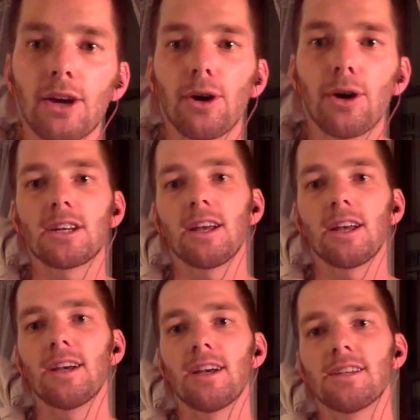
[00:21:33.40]

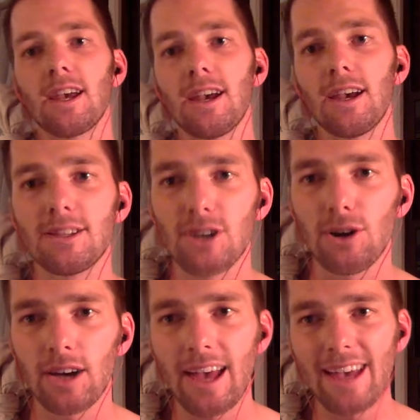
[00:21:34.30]
question is
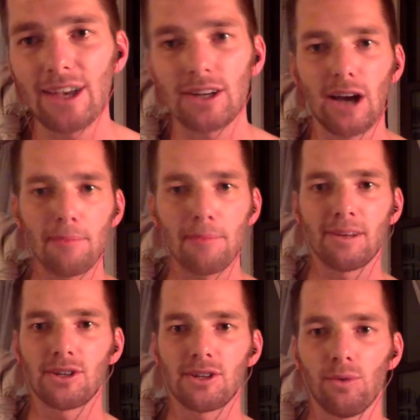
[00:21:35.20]
yoga a good
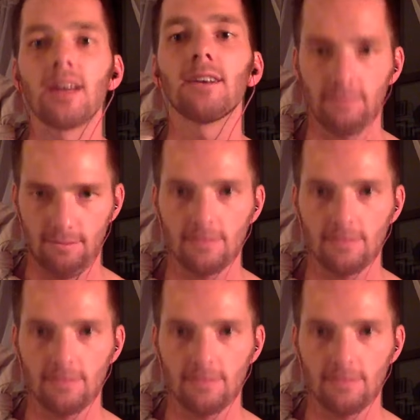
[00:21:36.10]
complement to running?